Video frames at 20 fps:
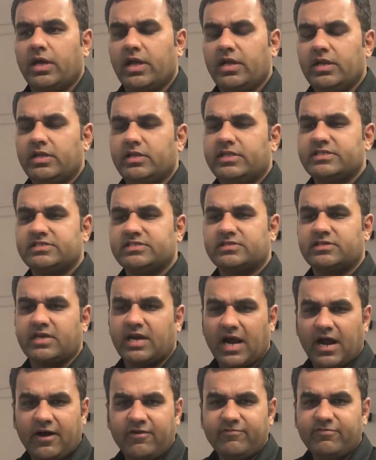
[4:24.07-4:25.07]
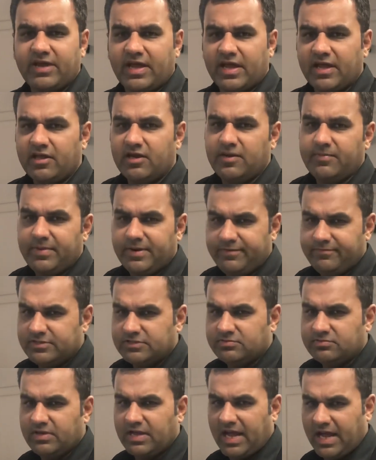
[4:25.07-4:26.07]
in this draft agreement
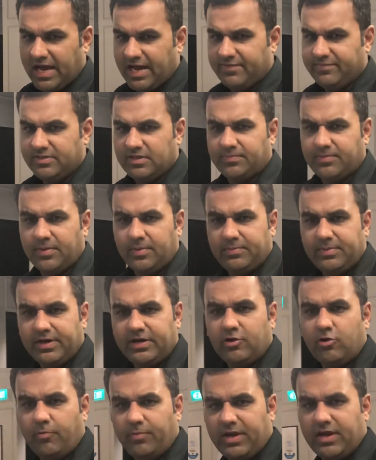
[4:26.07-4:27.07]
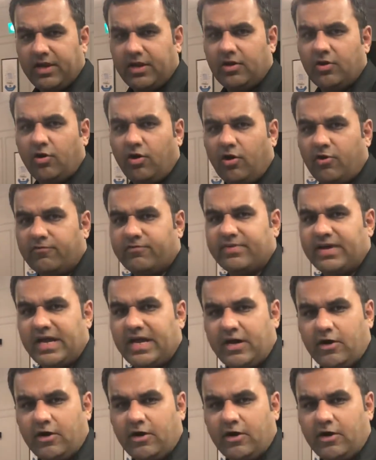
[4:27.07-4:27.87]
which we have in the public domain of,